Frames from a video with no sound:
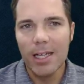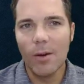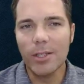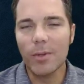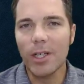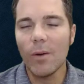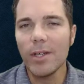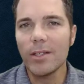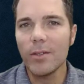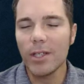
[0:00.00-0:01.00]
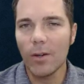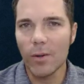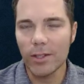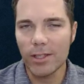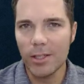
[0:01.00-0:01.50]
Now, as we're going through the
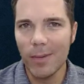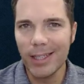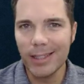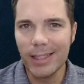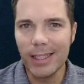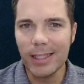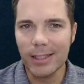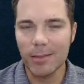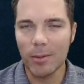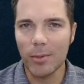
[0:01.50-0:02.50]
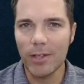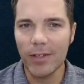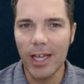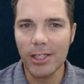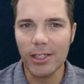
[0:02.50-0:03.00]
course, you might see some
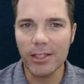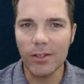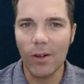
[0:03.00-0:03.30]
abbreviations.